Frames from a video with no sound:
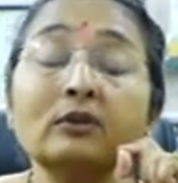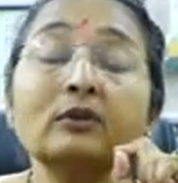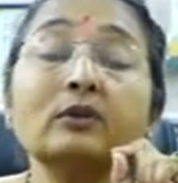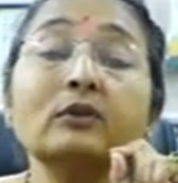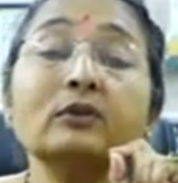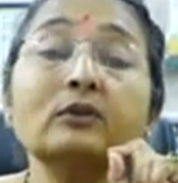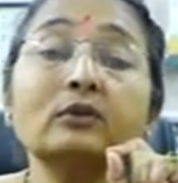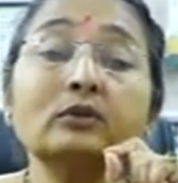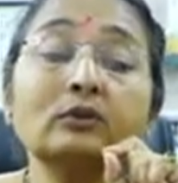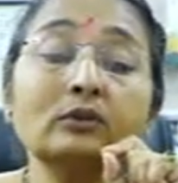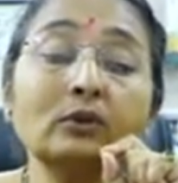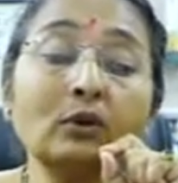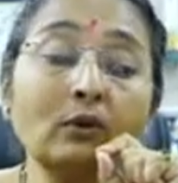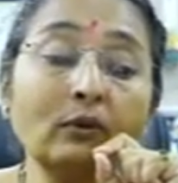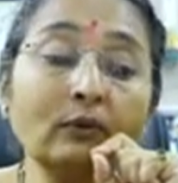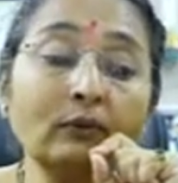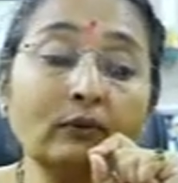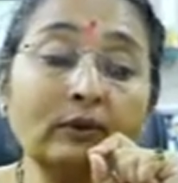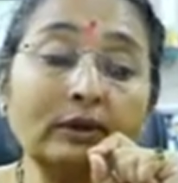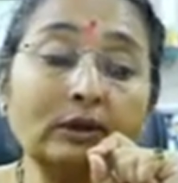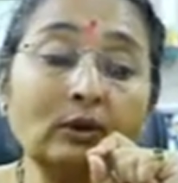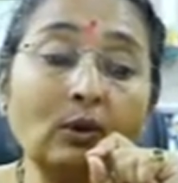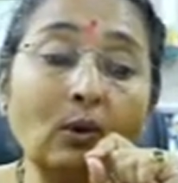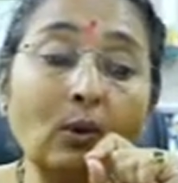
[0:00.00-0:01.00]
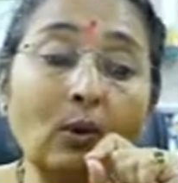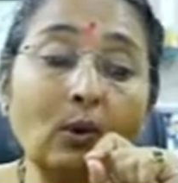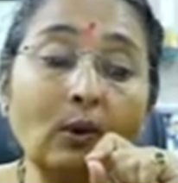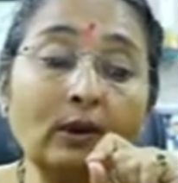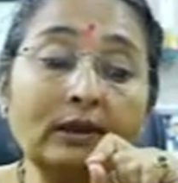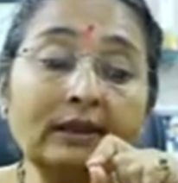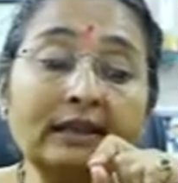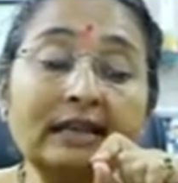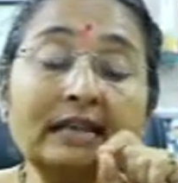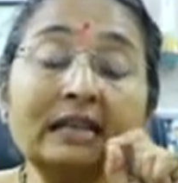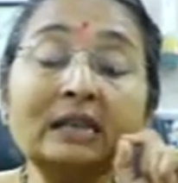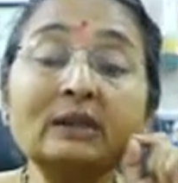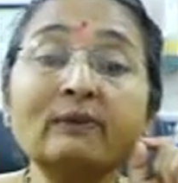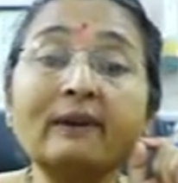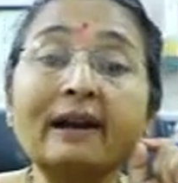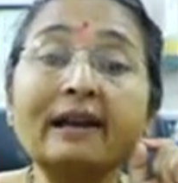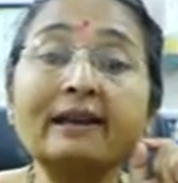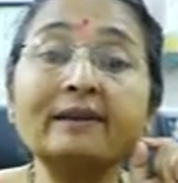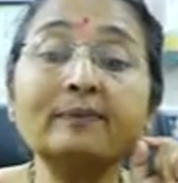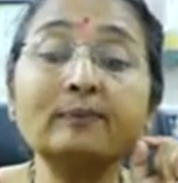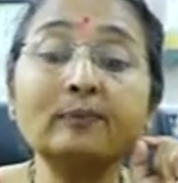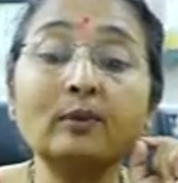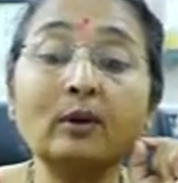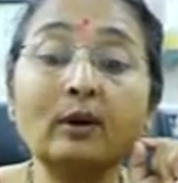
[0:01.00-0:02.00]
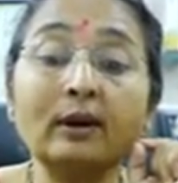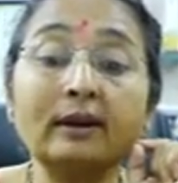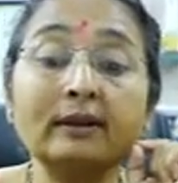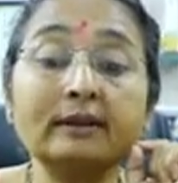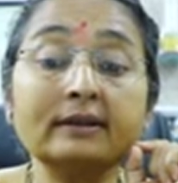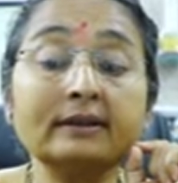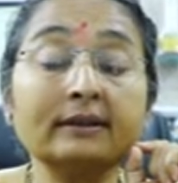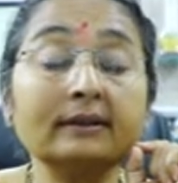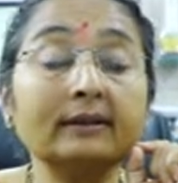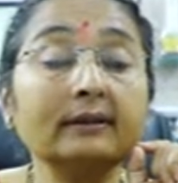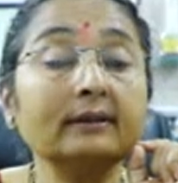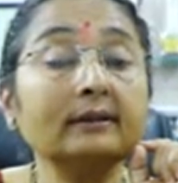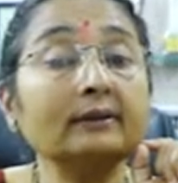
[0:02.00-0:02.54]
So with all these 5 points,